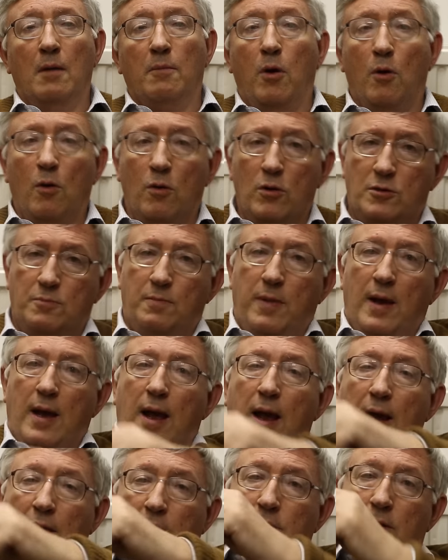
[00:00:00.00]
posed by
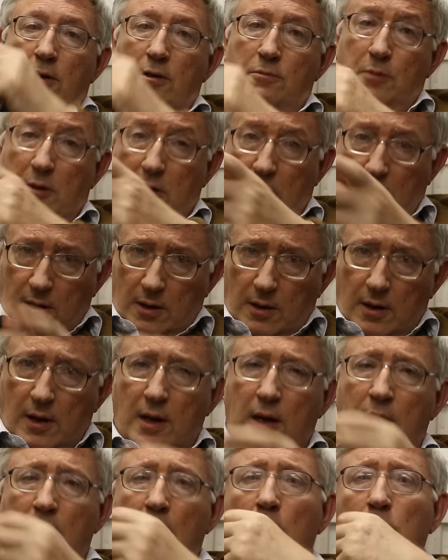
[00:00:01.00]
ISIS,
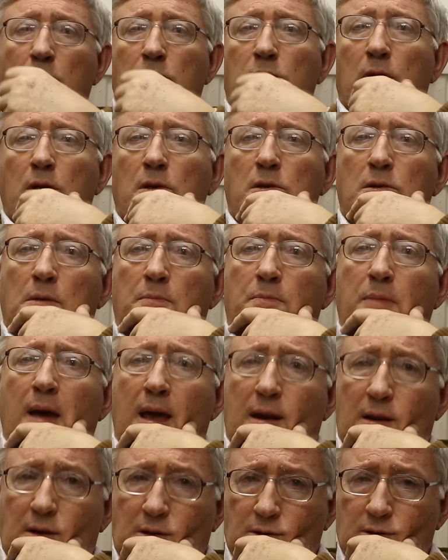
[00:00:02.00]
particularly now since the
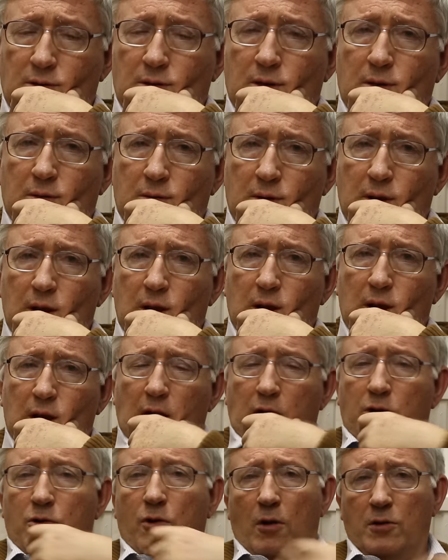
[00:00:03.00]
Paris
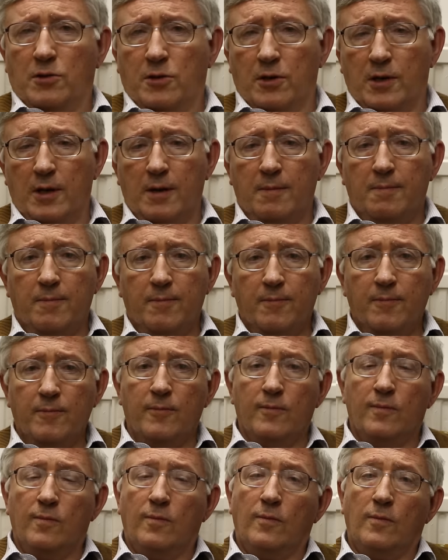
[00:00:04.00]
atrocity,
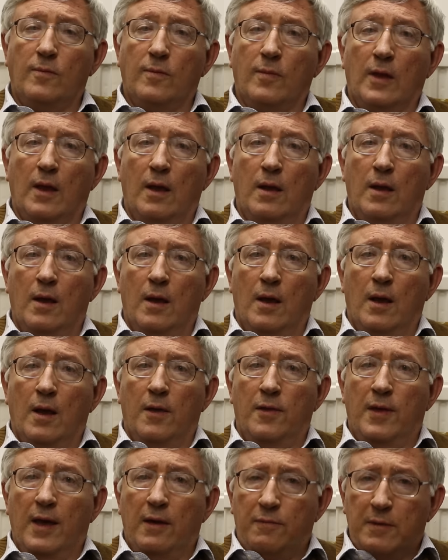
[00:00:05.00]

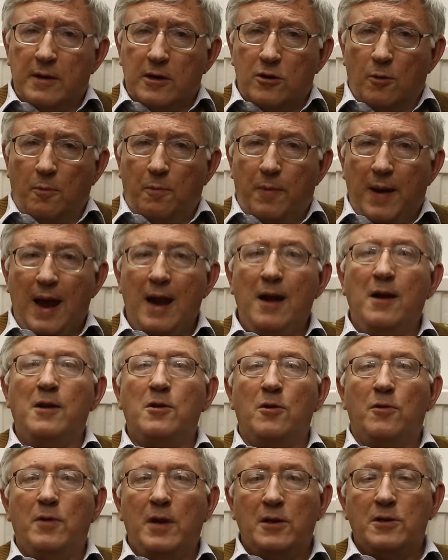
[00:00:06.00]
they've been compelled
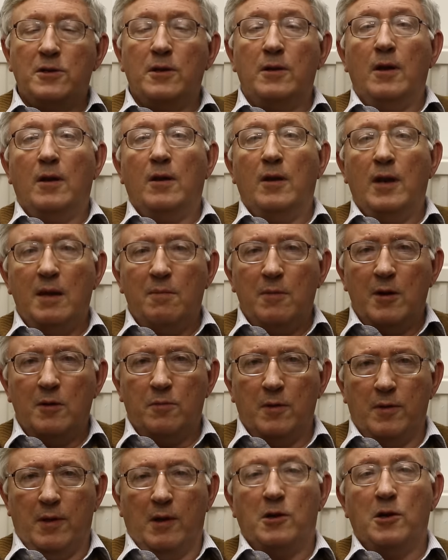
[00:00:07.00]
to reach an
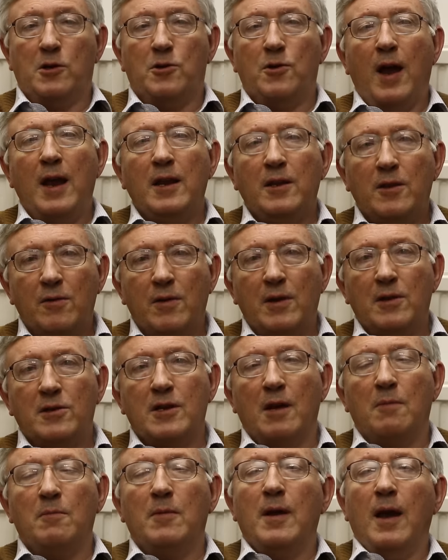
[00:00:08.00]
agreement with that, to try to reach
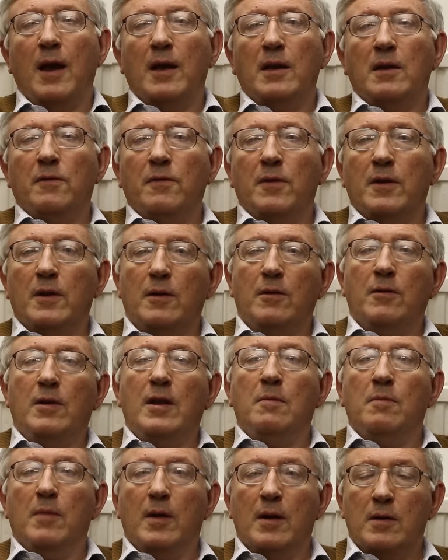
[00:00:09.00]
some kind of an
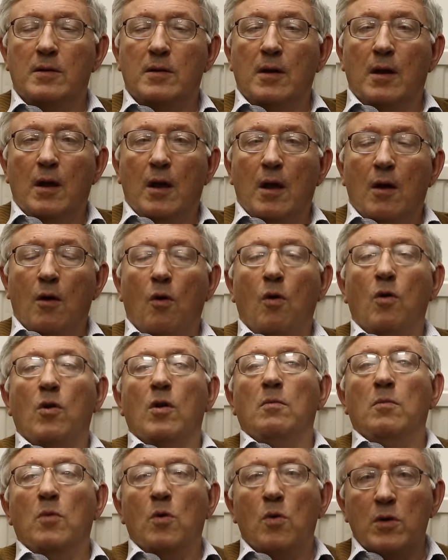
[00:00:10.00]
agreement or
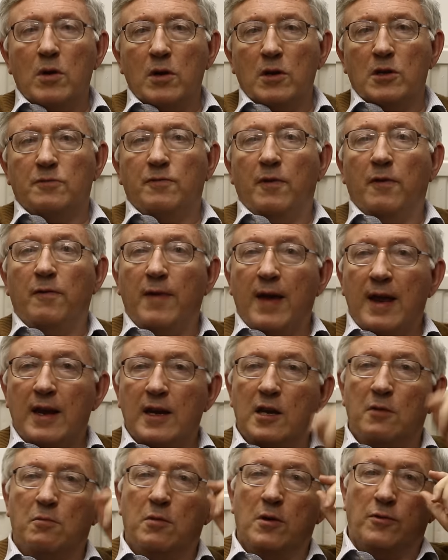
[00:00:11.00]
a modus
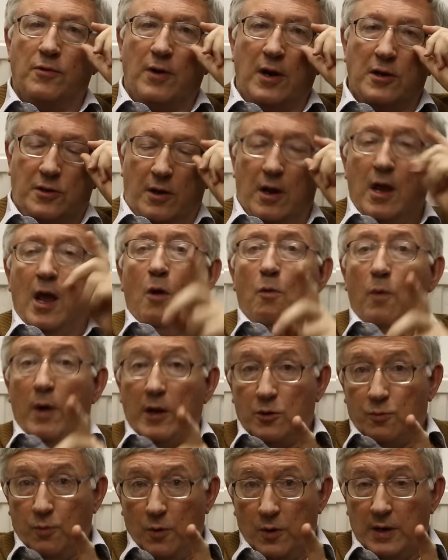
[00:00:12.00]
vivendi with Russia,
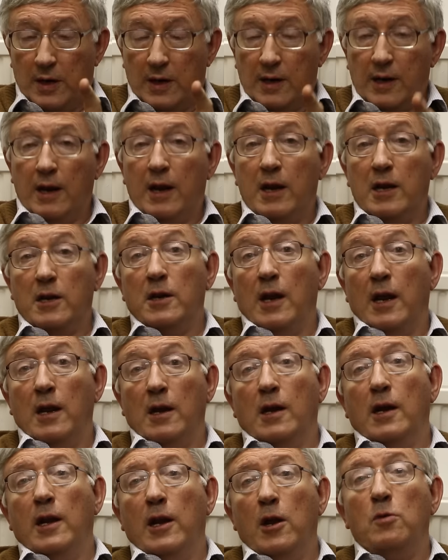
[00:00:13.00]
which would
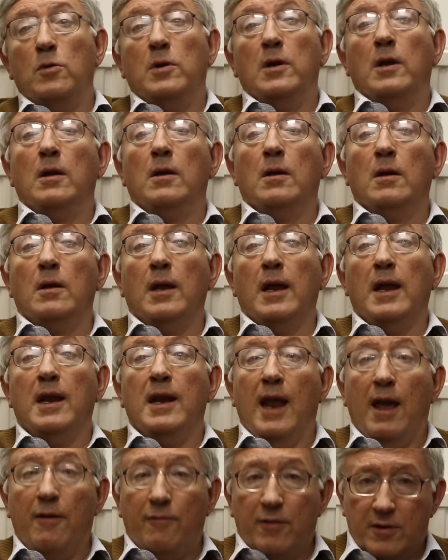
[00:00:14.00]
include,
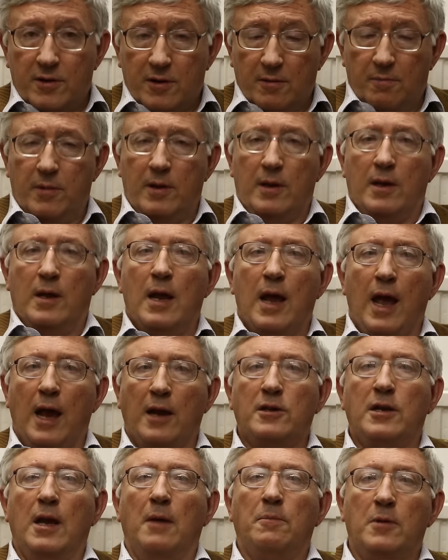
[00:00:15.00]
inevitably,
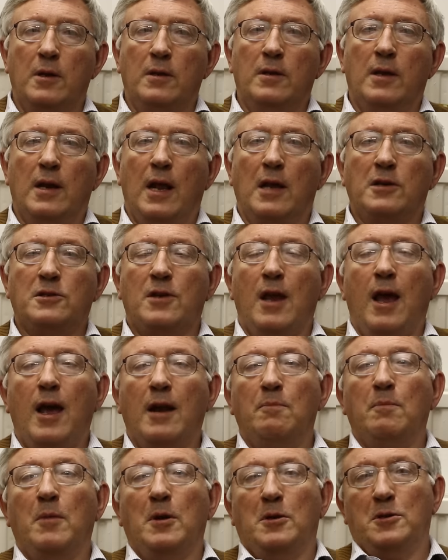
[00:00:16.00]
accepting that
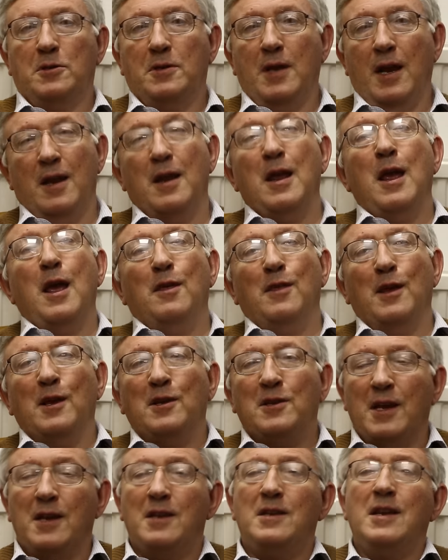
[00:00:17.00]
Assad must stay. They
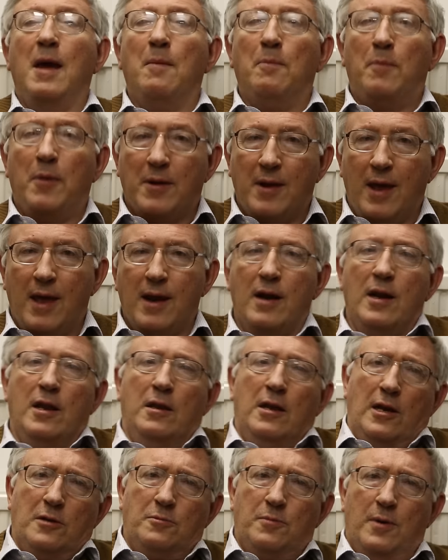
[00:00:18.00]
say temporarily,
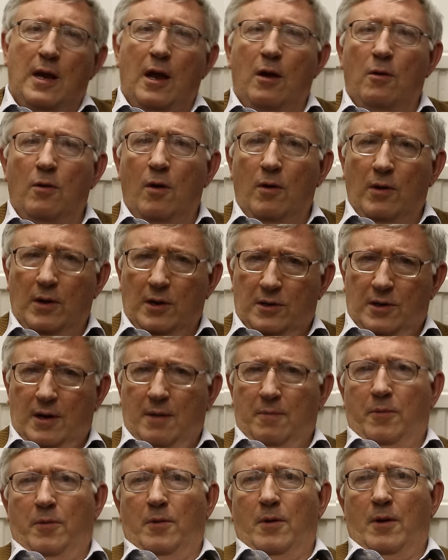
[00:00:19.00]
yes, but how long is
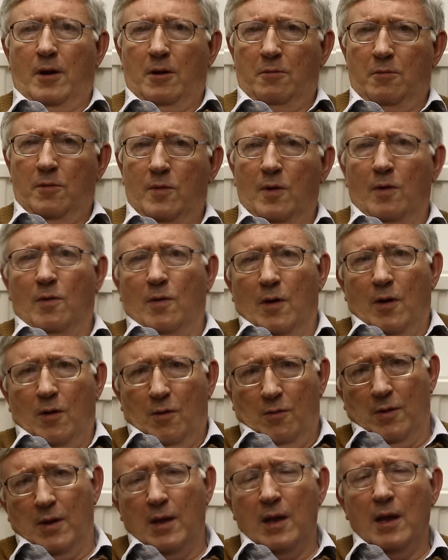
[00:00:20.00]
temporary? We don't
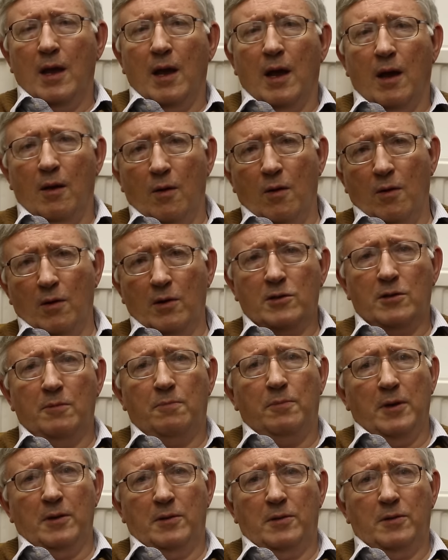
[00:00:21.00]
know. How long is a
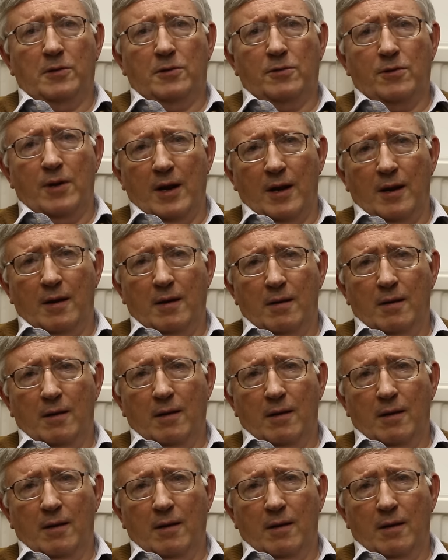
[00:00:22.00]
piece of string?